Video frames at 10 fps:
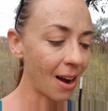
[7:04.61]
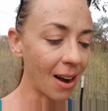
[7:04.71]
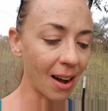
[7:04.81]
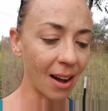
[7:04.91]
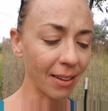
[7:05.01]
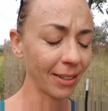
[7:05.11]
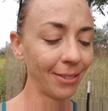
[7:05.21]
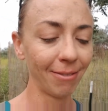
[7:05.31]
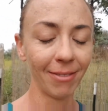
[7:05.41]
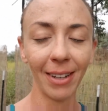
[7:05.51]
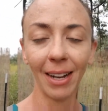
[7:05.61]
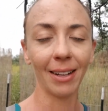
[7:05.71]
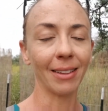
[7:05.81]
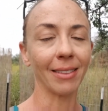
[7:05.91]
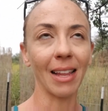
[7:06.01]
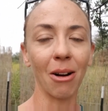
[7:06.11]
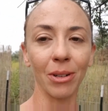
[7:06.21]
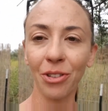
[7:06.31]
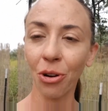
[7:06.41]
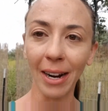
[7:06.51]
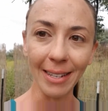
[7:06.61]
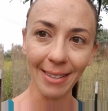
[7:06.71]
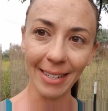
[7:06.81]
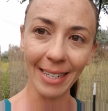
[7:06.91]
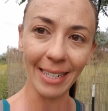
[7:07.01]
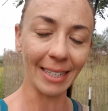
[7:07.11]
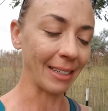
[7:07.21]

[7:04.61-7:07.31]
that was crazy.